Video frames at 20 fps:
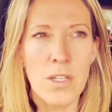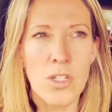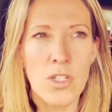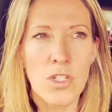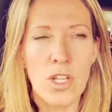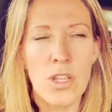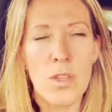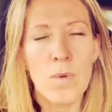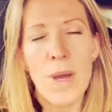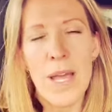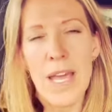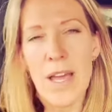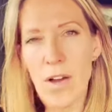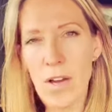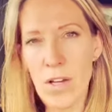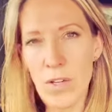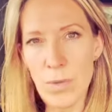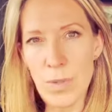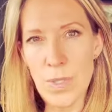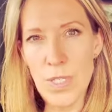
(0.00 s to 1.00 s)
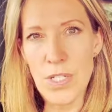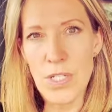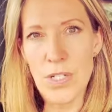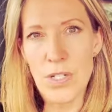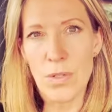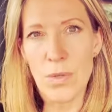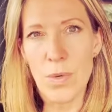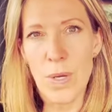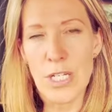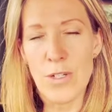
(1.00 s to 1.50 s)
so the way I always
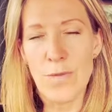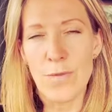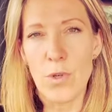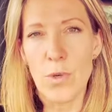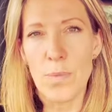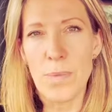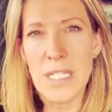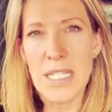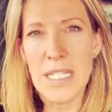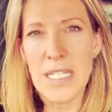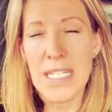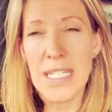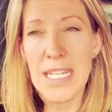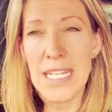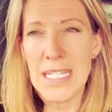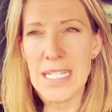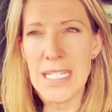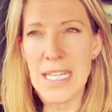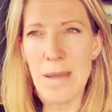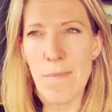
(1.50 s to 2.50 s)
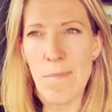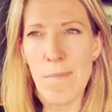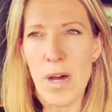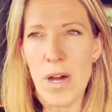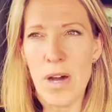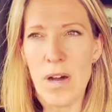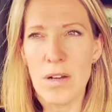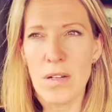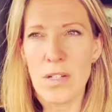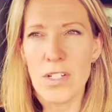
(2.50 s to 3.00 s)
do question 4, because it's 16
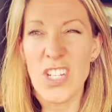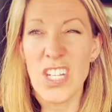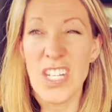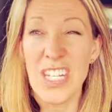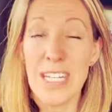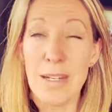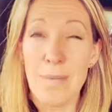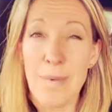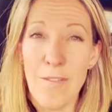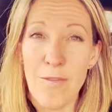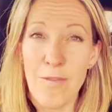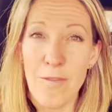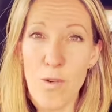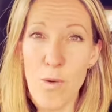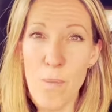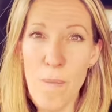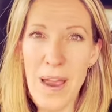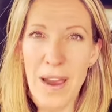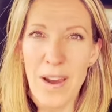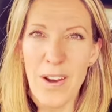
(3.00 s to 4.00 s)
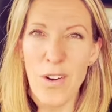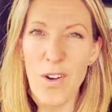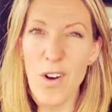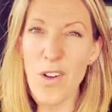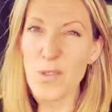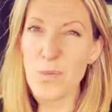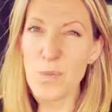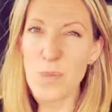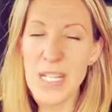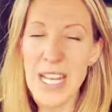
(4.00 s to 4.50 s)
marks, you need about 4
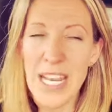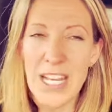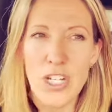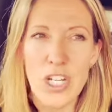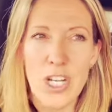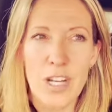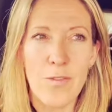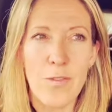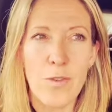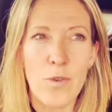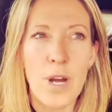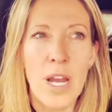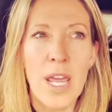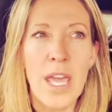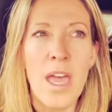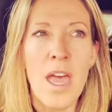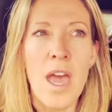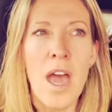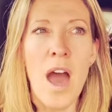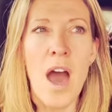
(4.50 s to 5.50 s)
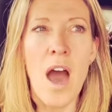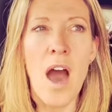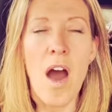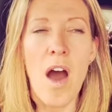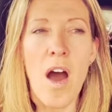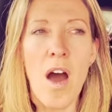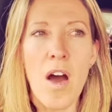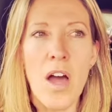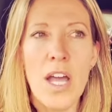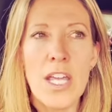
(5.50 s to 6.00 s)
paragraphs potentially for it.
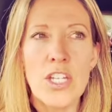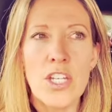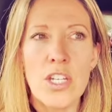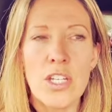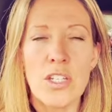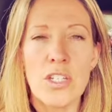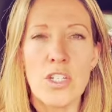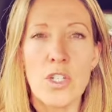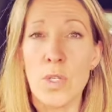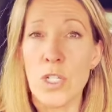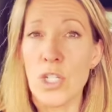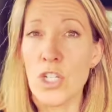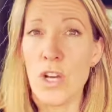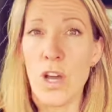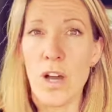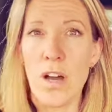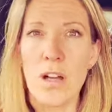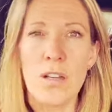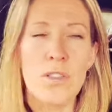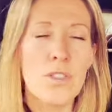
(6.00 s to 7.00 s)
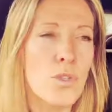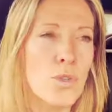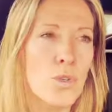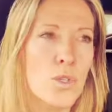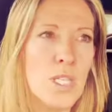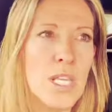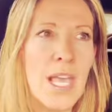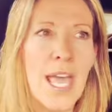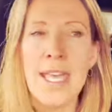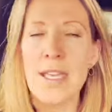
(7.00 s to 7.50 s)
I just do a chart,
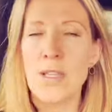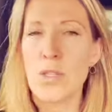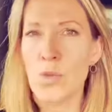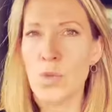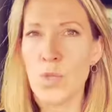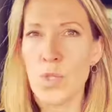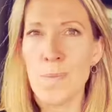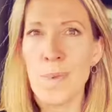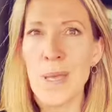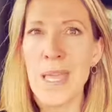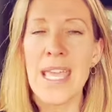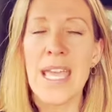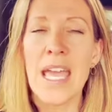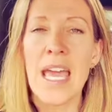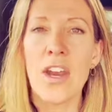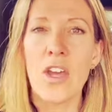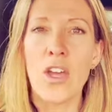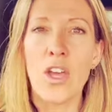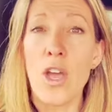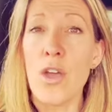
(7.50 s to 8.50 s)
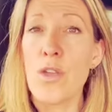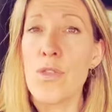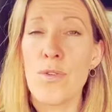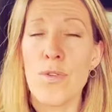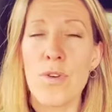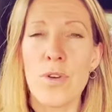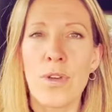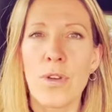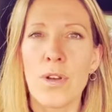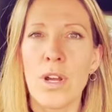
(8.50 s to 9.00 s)
source A, source B, and I go
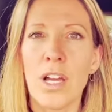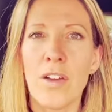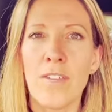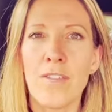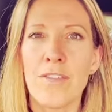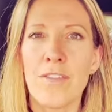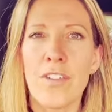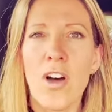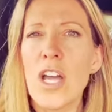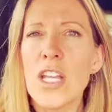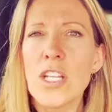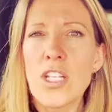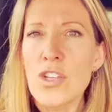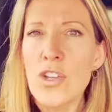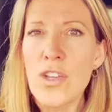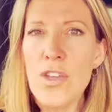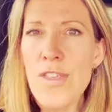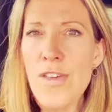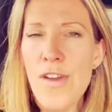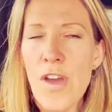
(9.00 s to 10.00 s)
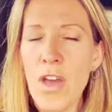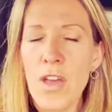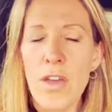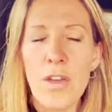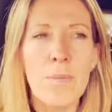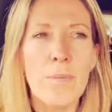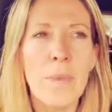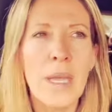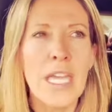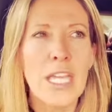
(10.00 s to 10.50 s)
through like a fine-tooth
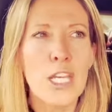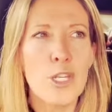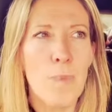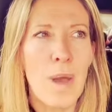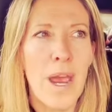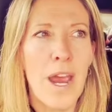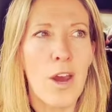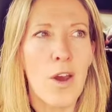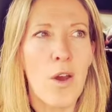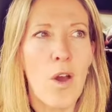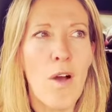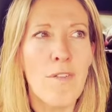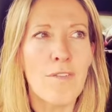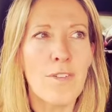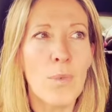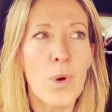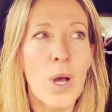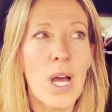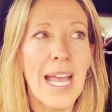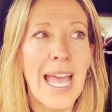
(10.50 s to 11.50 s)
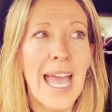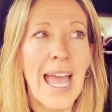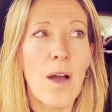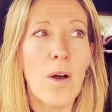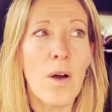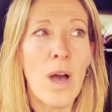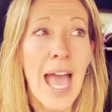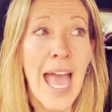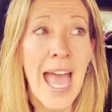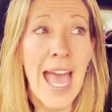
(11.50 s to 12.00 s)
comb each paragraph and work
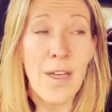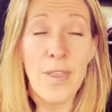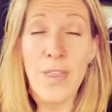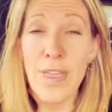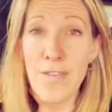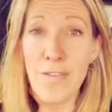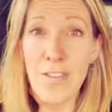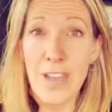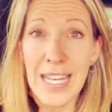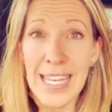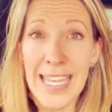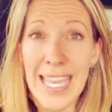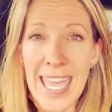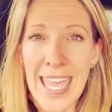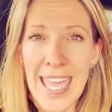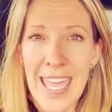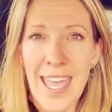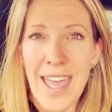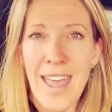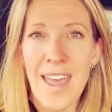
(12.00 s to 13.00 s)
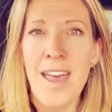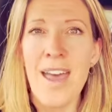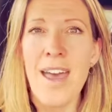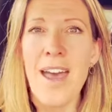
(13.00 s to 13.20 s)
out how they're feeling here